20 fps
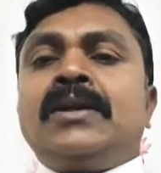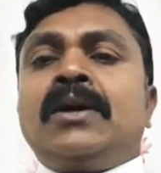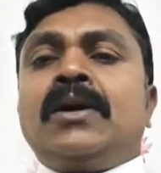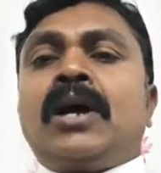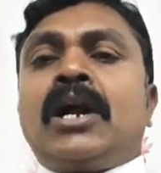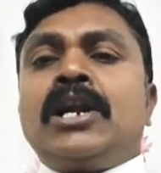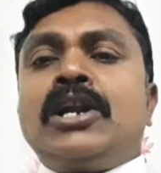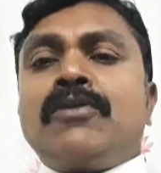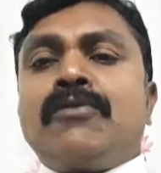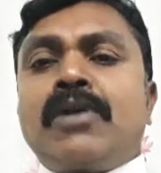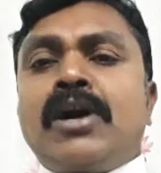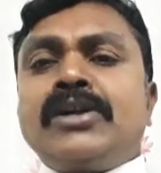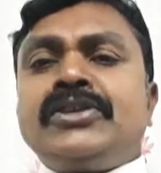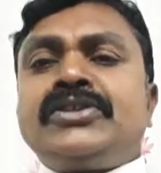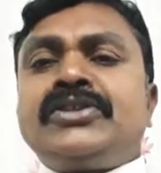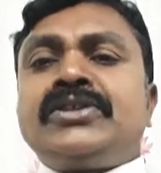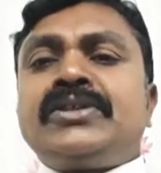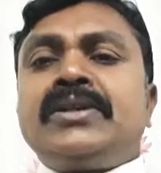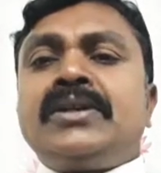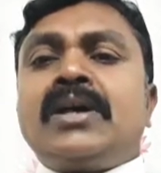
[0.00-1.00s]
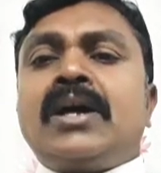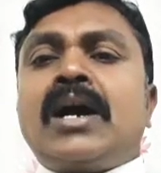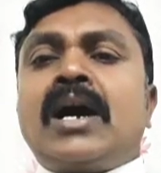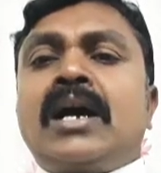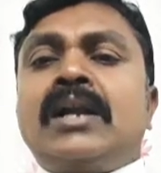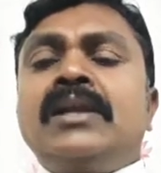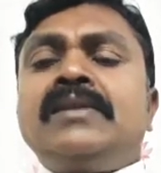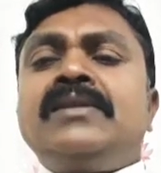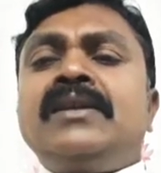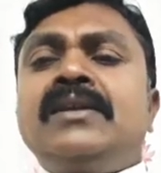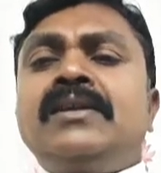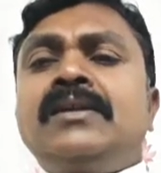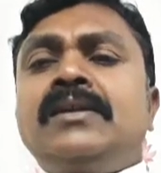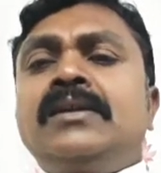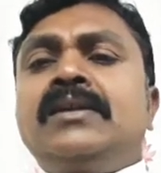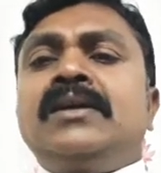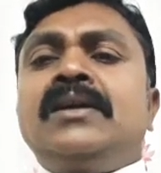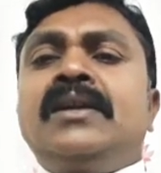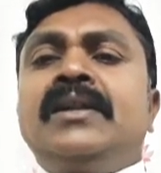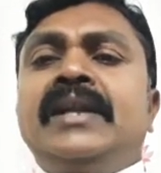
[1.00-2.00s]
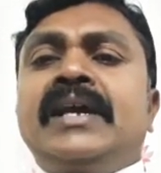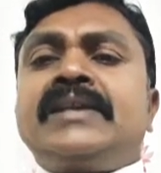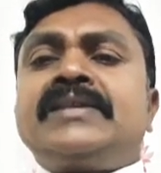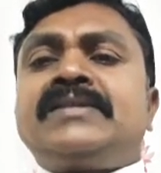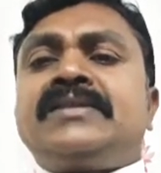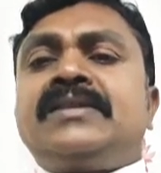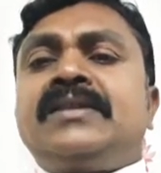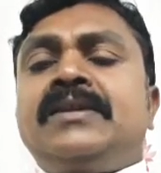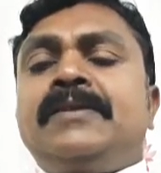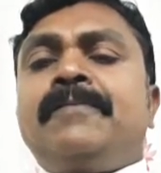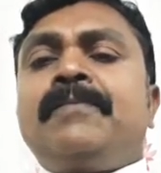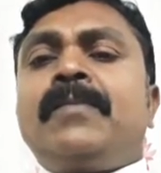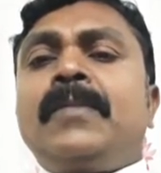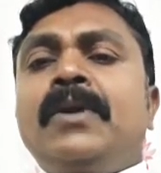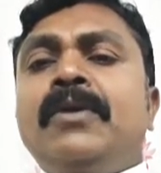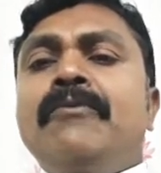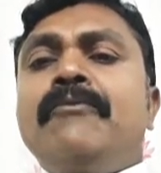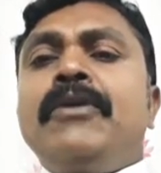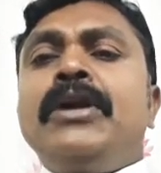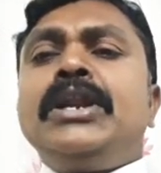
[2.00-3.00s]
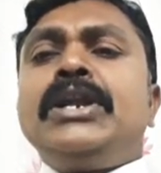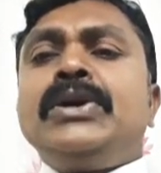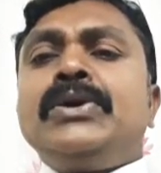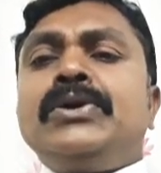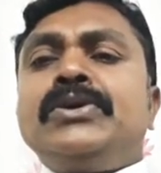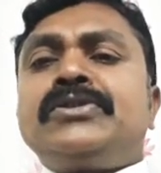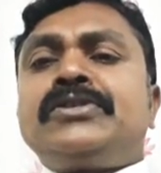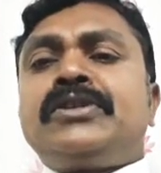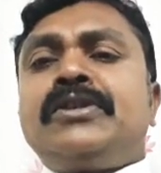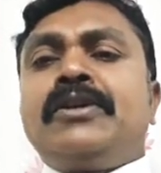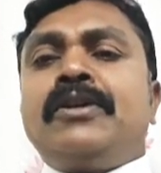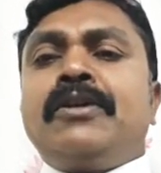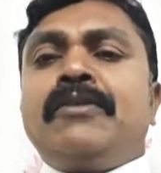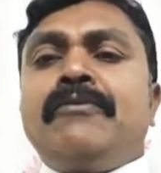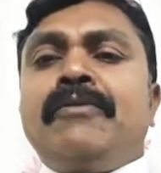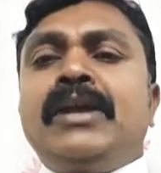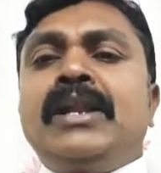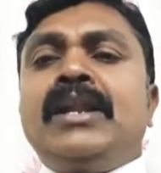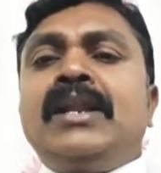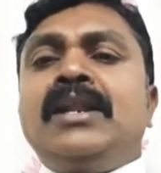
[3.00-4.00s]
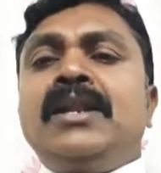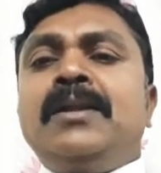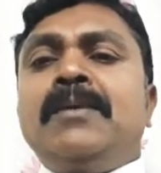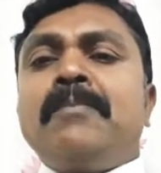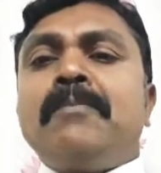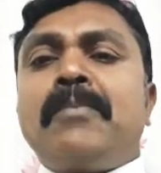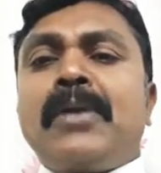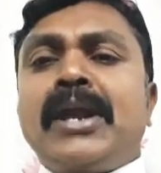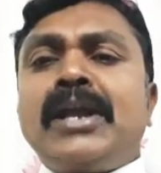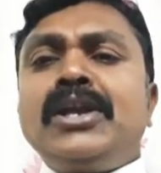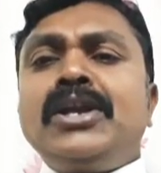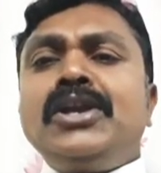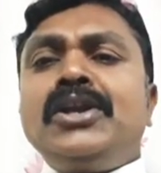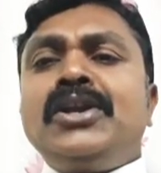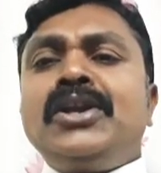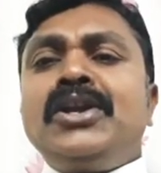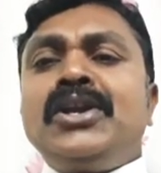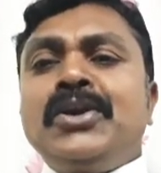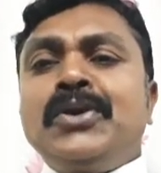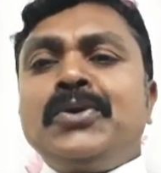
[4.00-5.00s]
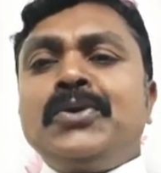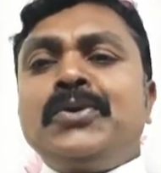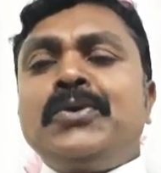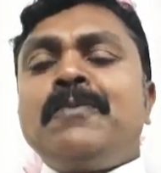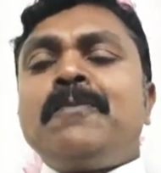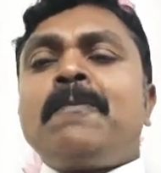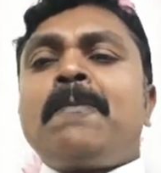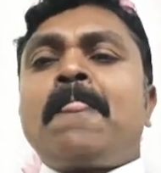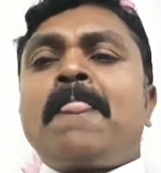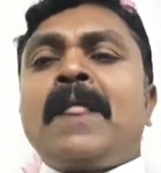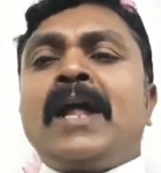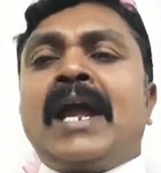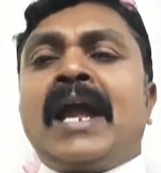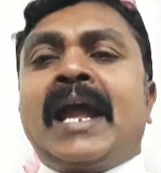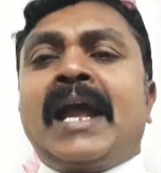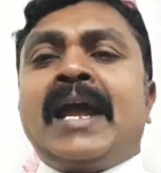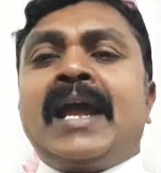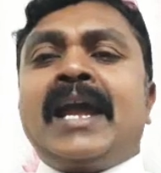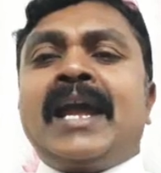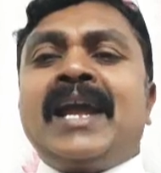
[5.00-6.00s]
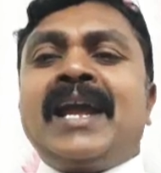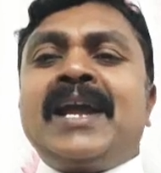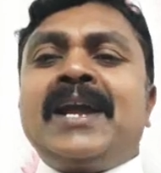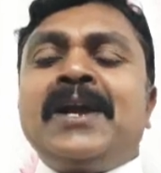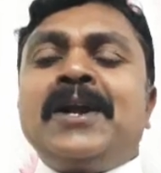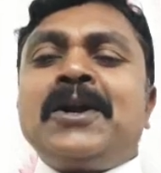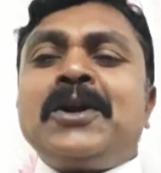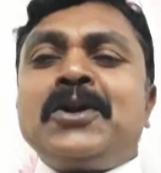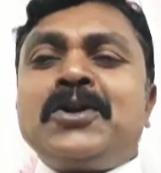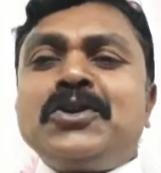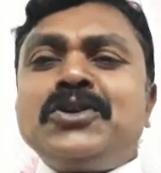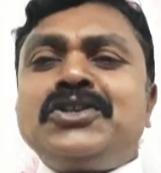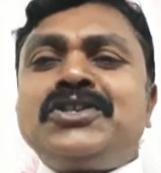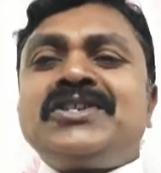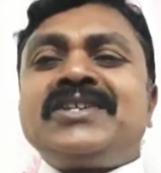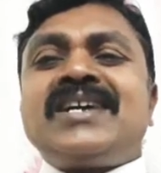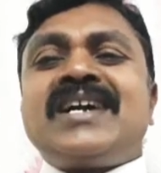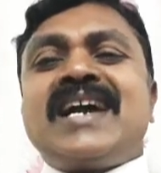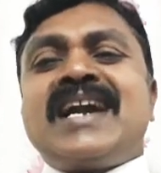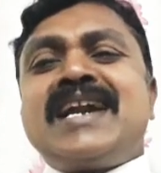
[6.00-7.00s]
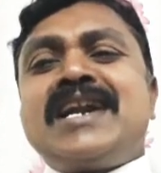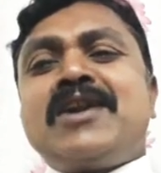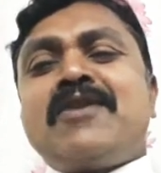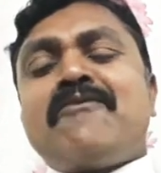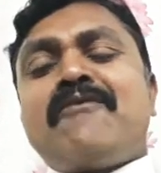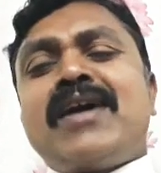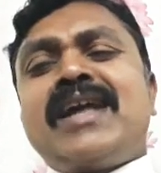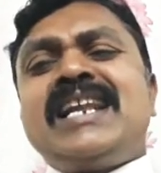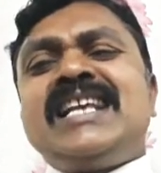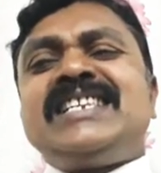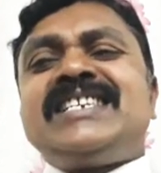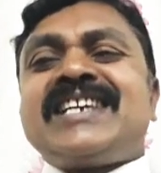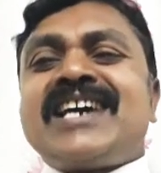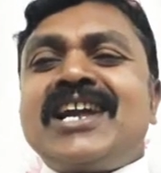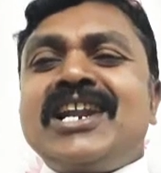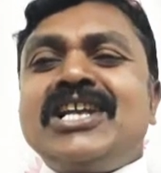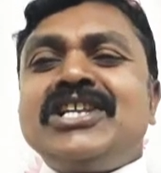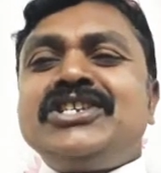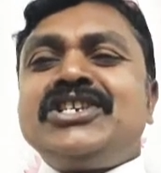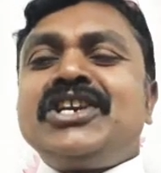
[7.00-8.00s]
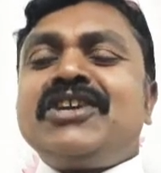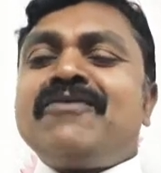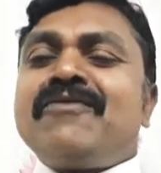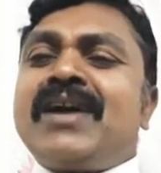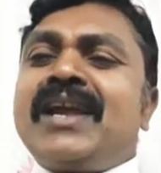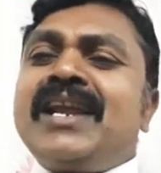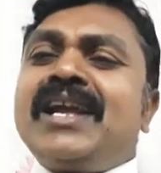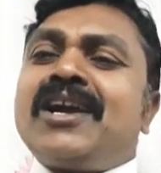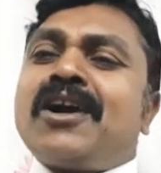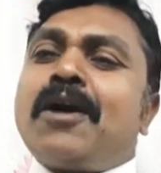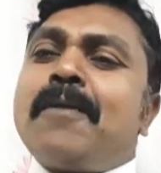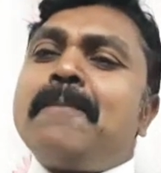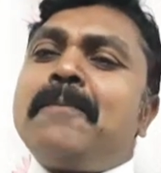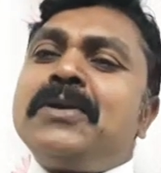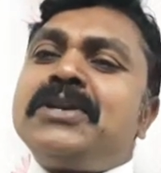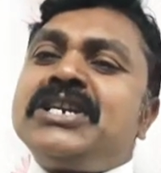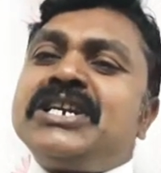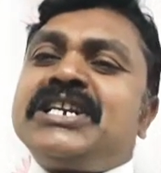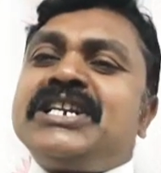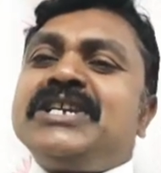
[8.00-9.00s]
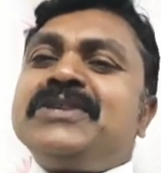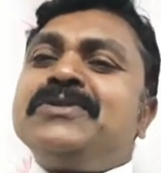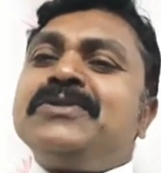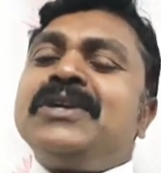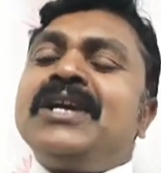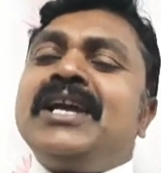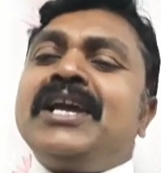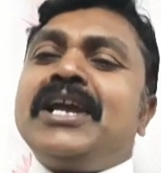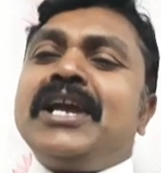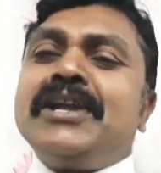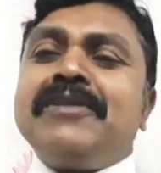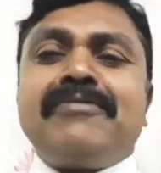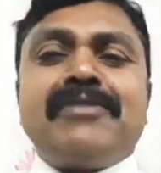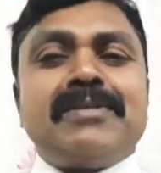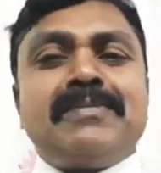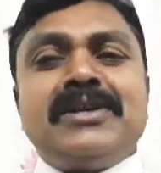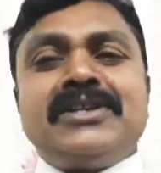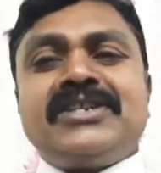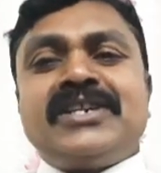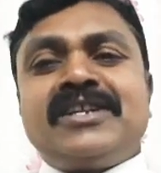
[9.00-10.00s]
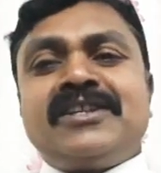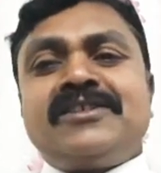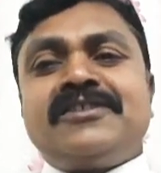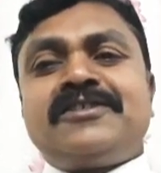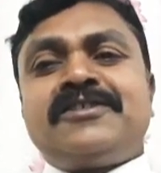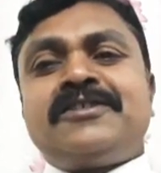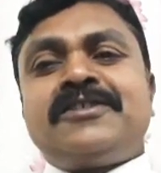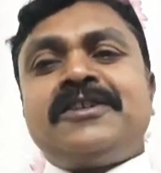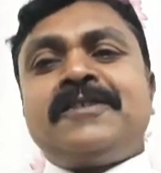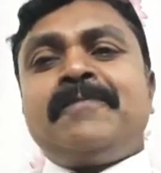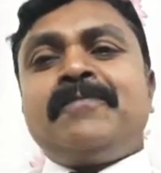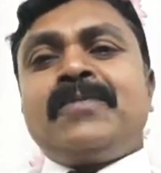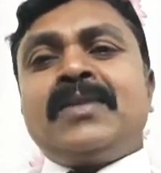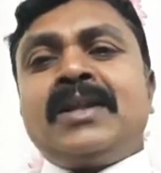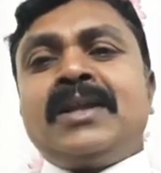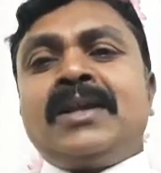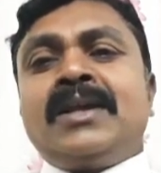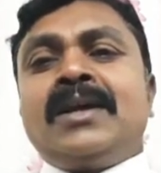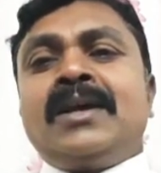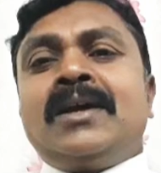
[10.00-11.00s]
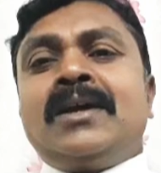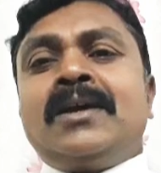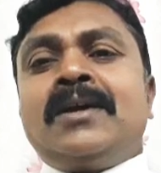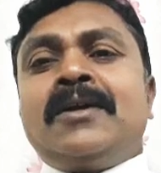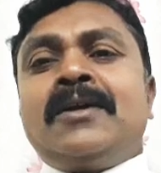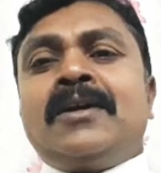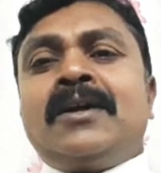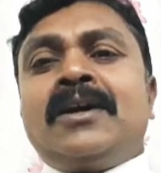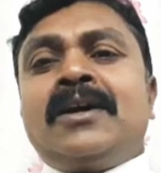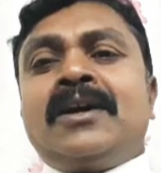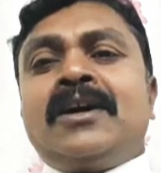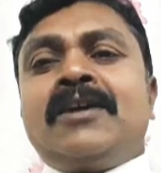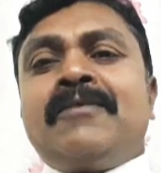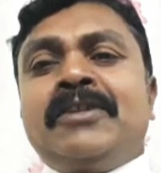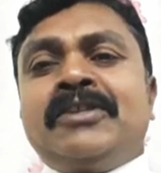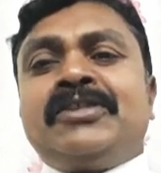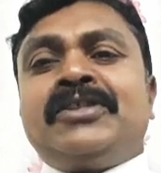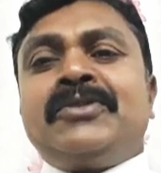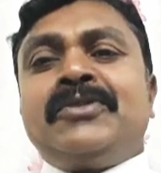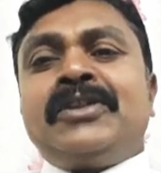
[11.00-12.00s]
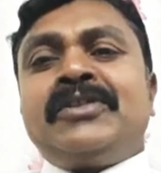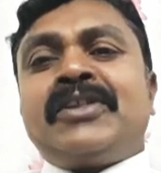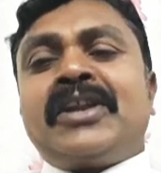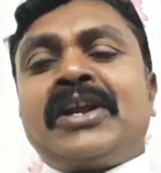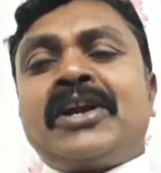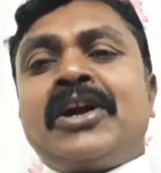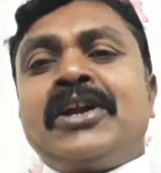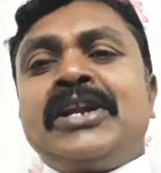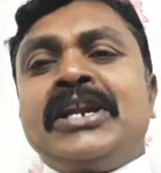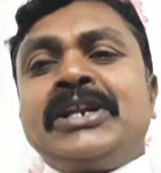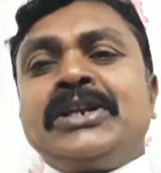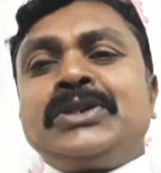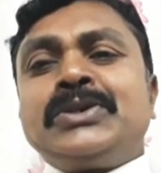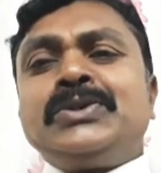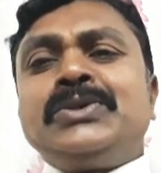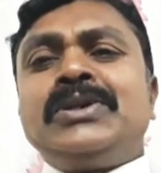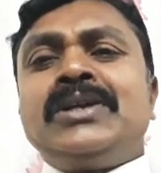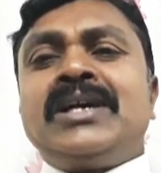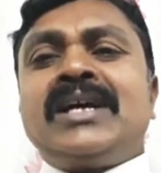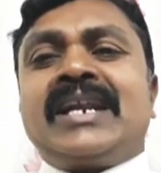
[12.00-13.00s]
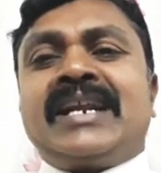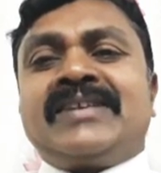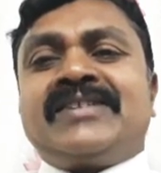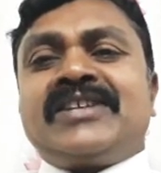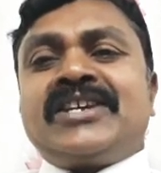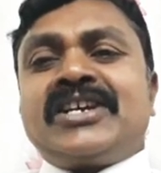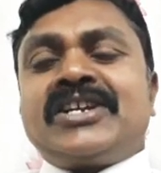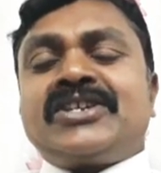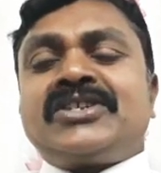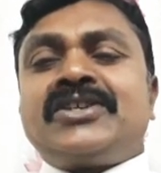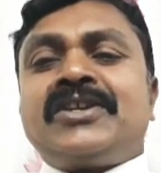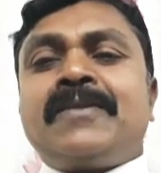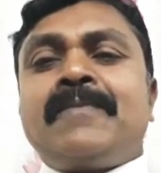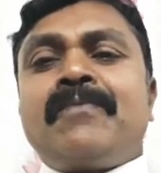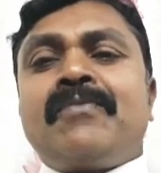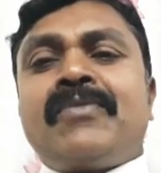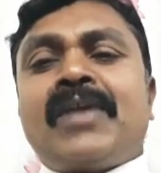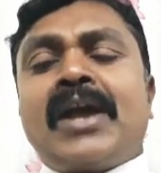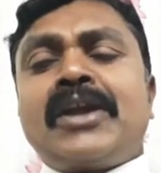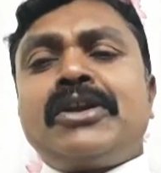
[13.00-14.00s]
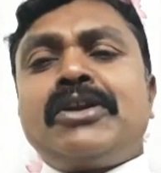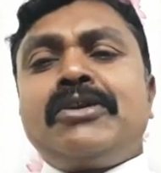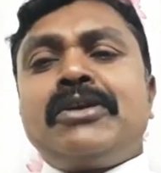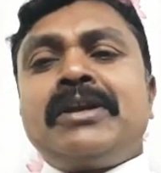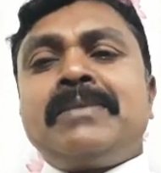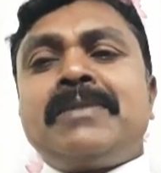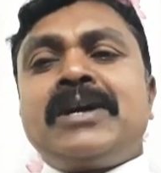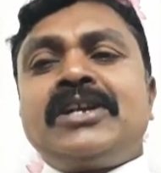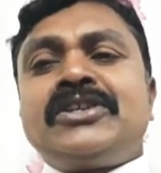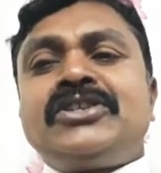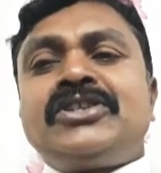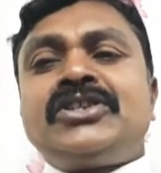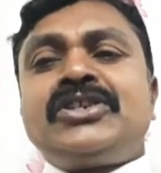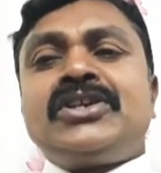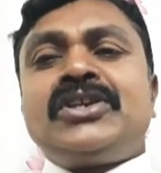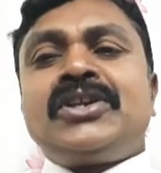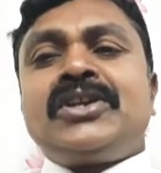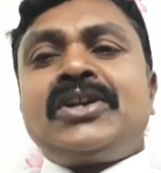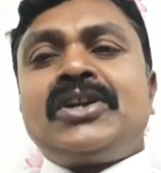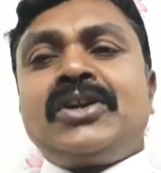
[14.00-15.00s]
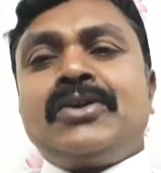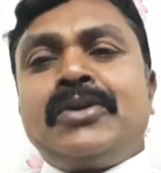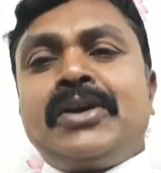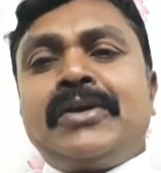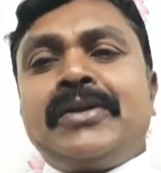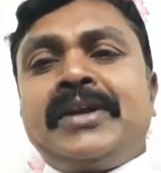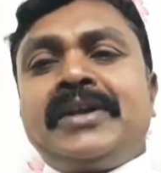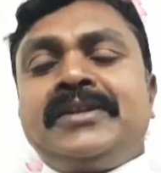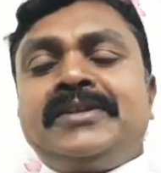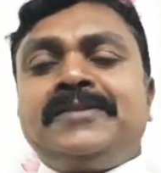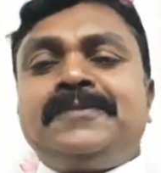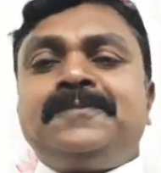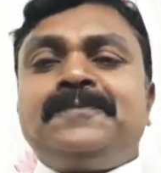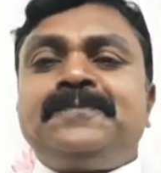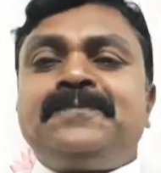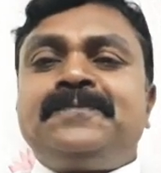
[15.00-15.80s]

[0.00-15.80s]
And watch another next videos will bring you a good and very challenging, very competitive informations with regarding to research. Thank you very much. Good evening.